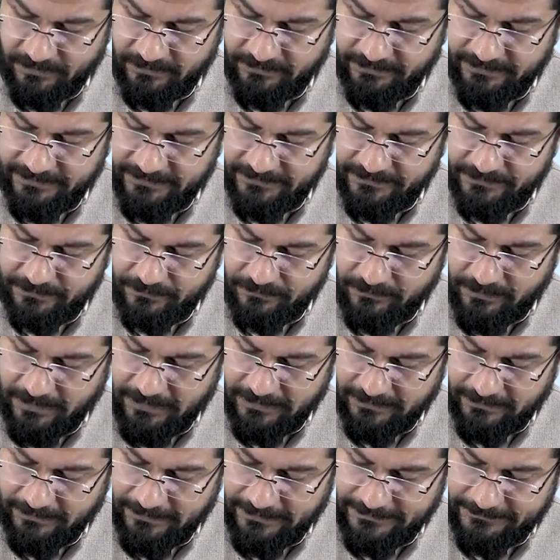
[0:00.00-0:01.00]
these two
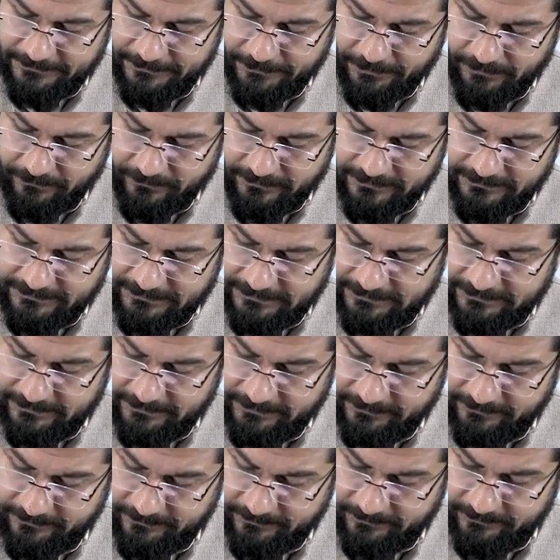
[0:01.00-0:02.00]
are acidophil
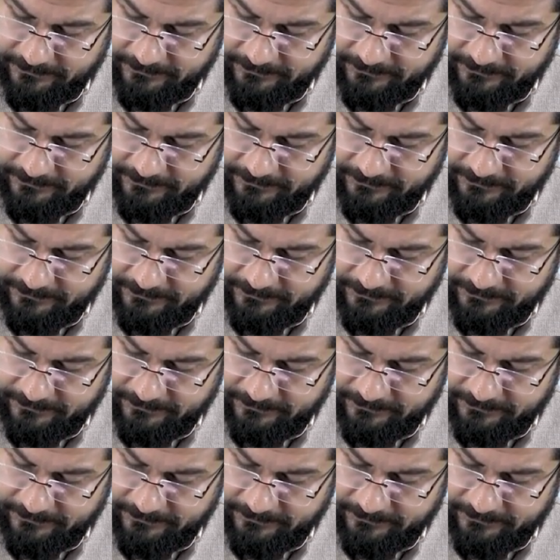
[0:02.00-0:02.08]
cells.